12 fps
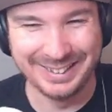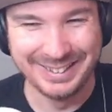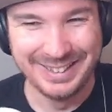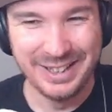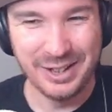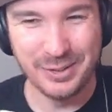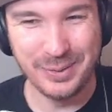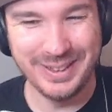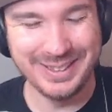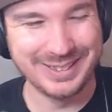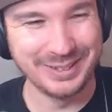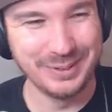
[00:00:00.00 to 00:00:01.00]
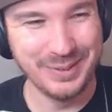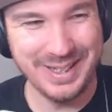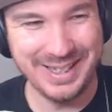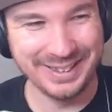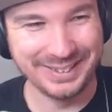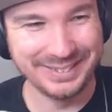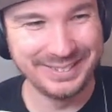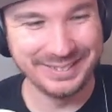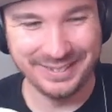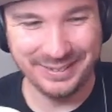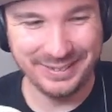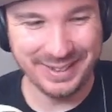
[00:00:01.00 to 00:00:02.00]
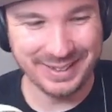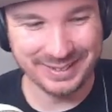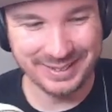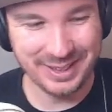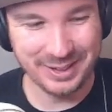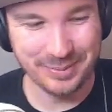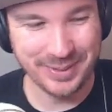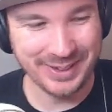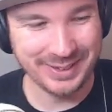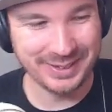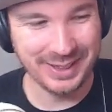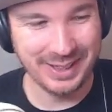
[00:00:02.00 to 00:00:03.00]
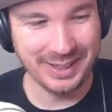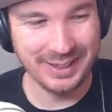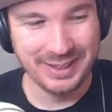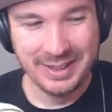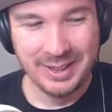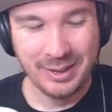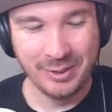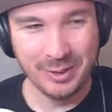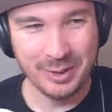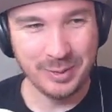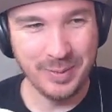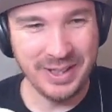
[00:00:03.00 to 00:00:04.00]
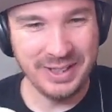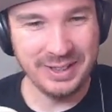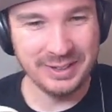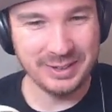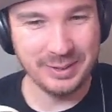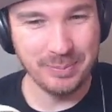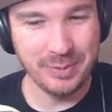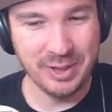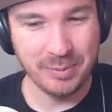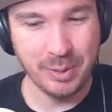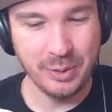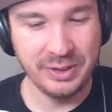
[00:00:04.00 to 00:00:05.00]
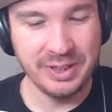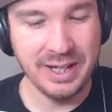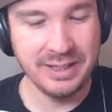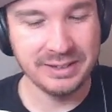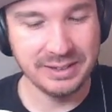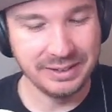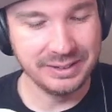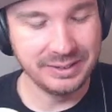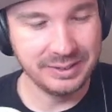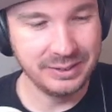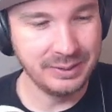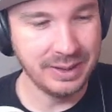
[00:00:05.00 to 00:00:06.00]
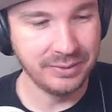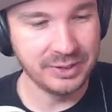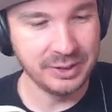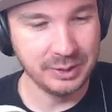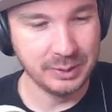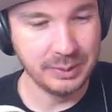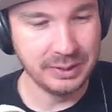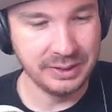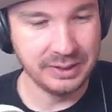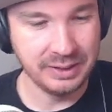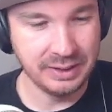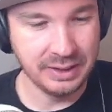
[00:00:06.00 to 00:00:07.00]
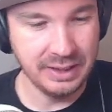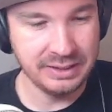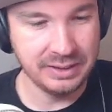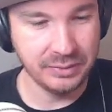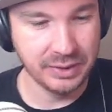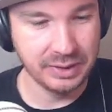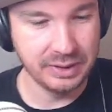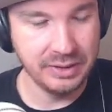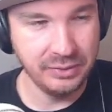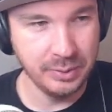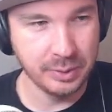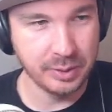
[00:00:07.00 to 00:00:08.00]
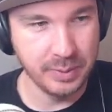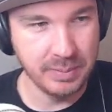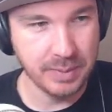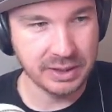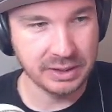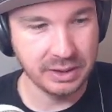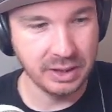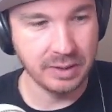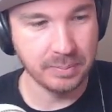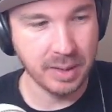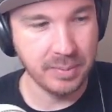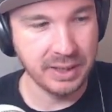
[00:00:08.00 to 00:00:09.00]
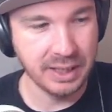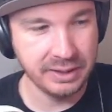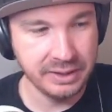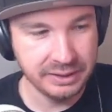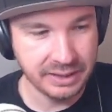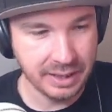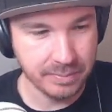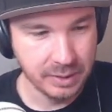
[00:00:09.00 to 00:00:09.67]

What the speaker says: A win is a win. You know, I gotta take it because for as many as the opponent has, and you have too, and that's even with me messing up. I mean, I think that